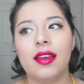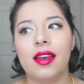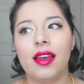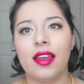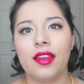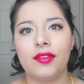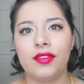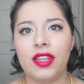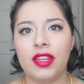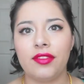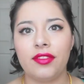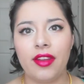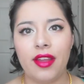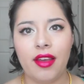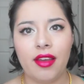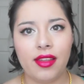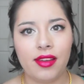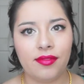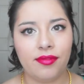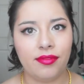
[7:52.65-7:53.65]
I've never
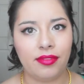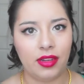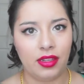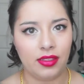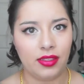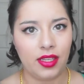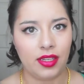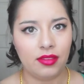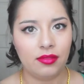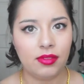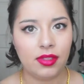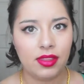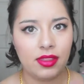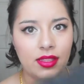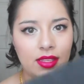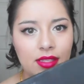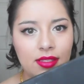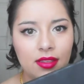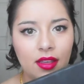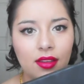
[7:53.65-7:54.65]
had fallout with
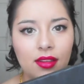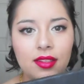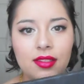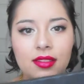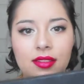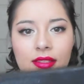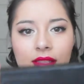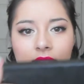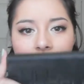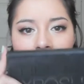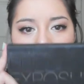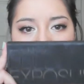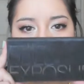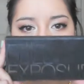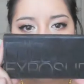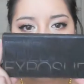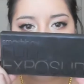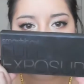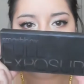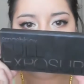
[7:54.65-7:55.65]
this, honestly,
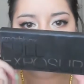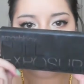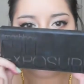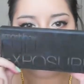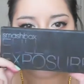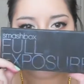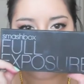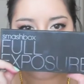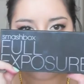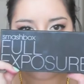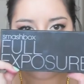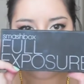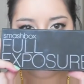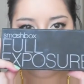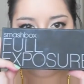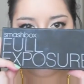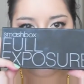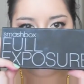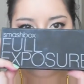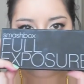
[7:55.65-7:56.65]
and I don't
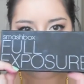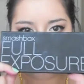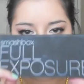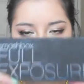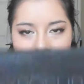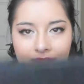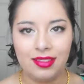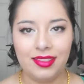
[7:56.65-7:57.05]
understand